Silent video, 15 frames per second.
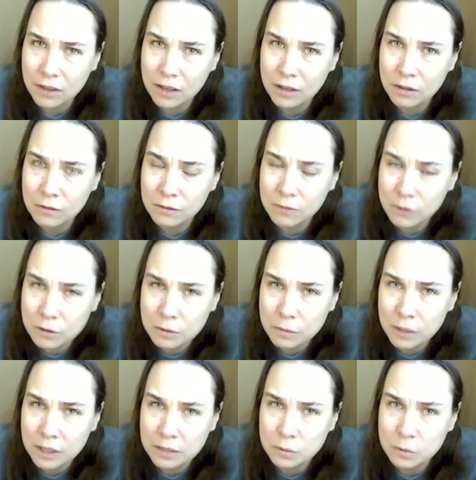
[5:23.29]
in the first
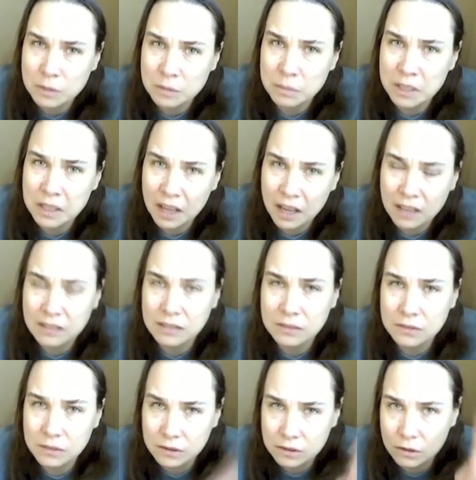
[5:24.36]
place was because
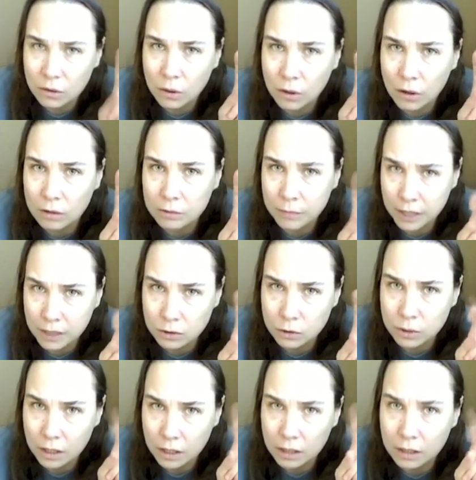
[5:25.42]
of the so-called
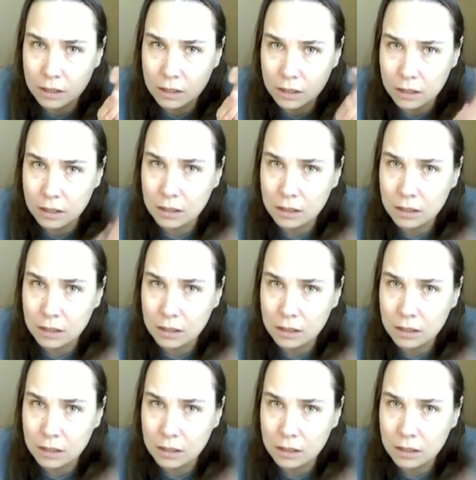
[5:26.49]
patriarchy.